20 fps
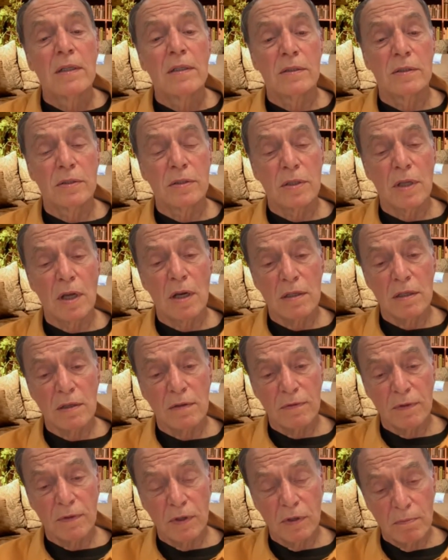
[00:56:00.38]
You'll start to
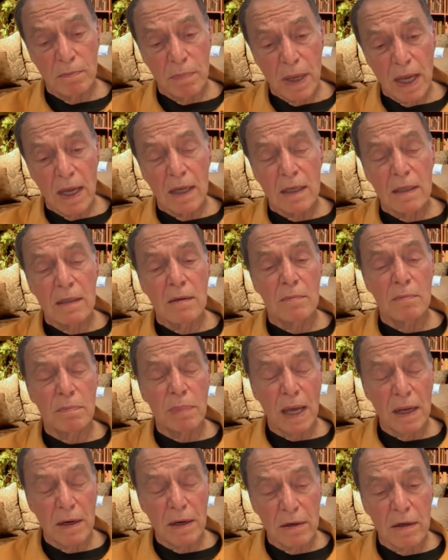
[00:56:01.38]
feel
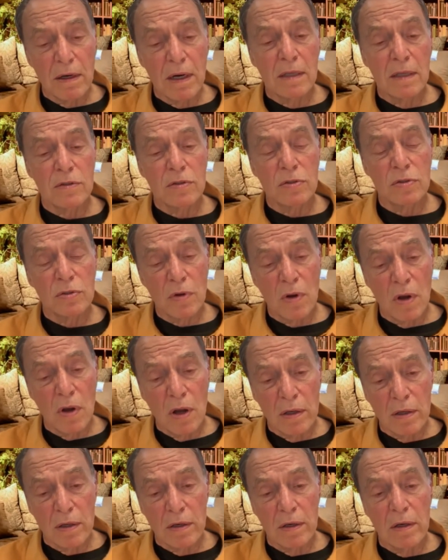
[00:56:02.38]
better and
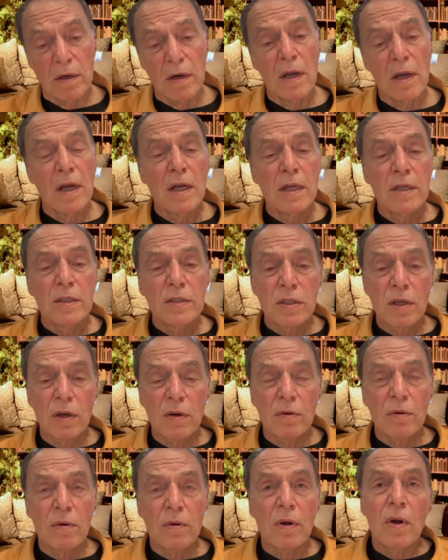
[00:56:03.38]
stronger.
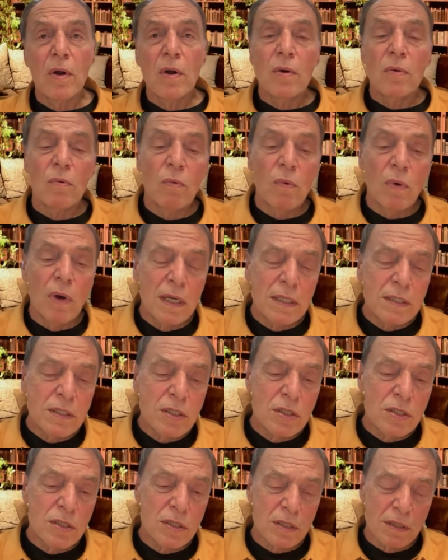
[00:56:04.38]
So
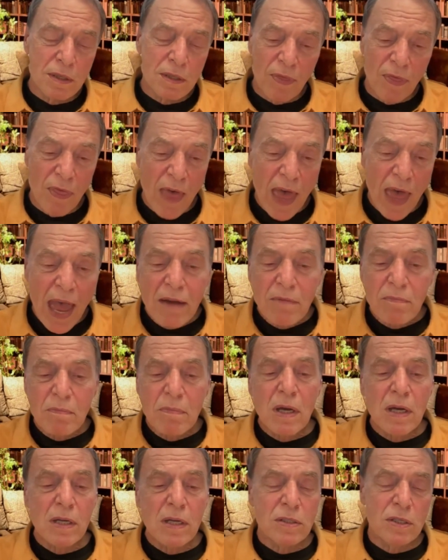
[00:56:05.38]
once that
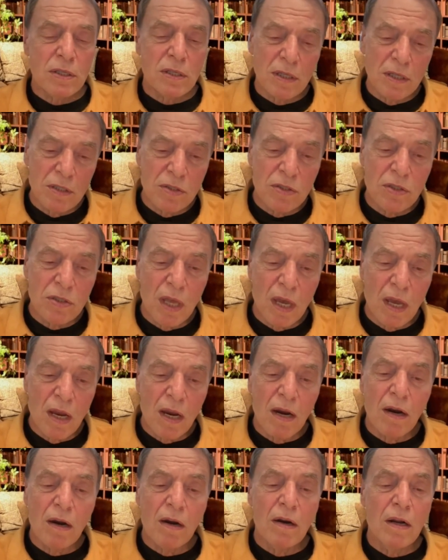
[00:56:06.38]
much is
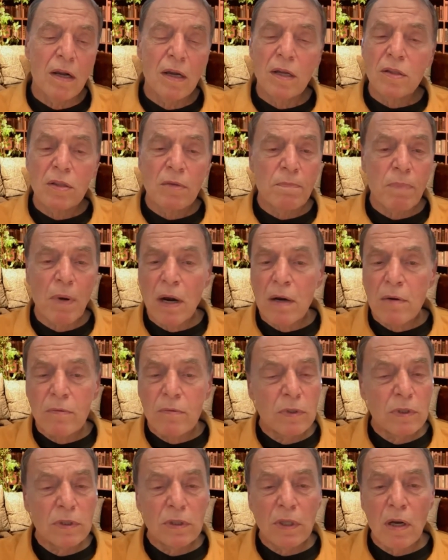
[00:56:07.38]
there, the part
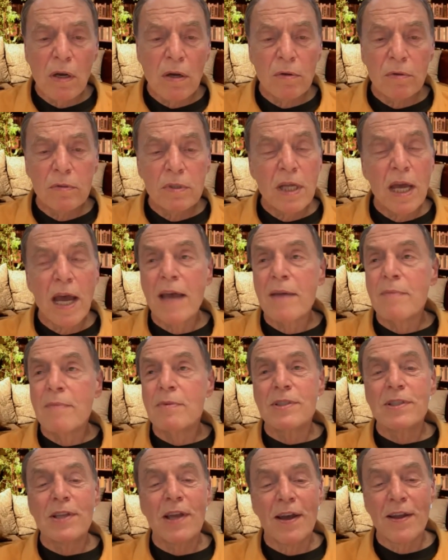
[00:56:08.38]
will know. Time
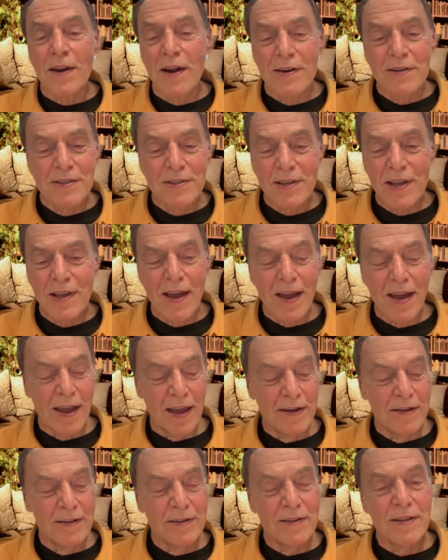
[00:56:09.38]
is on our
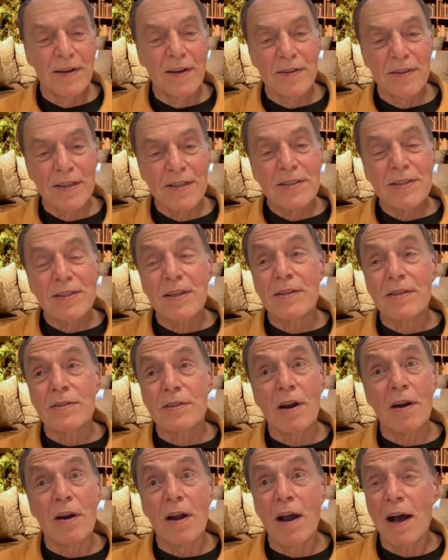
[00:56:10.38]
side. You know, these things
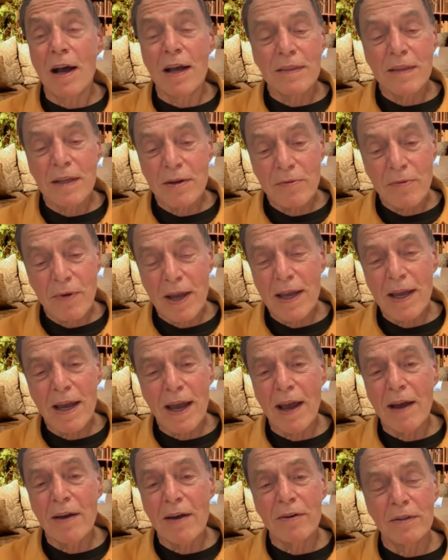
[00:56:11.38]
are on their way
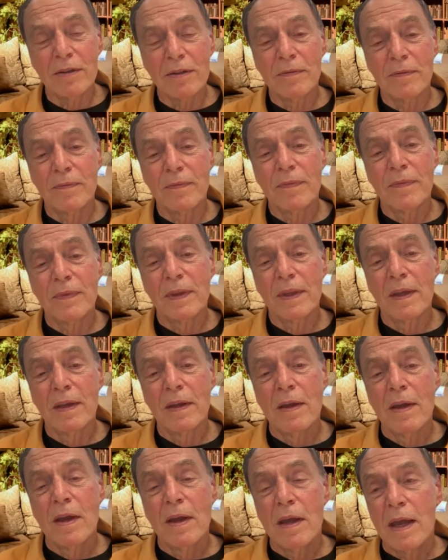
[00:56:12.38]
out.
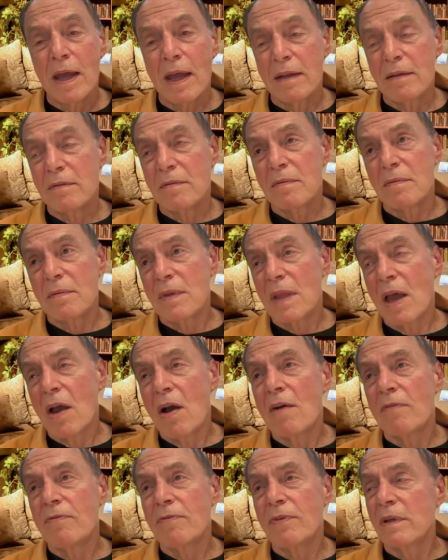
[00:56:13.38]
And they
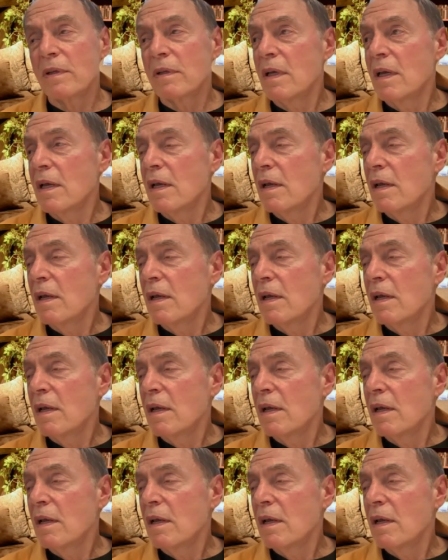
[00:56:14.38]
often,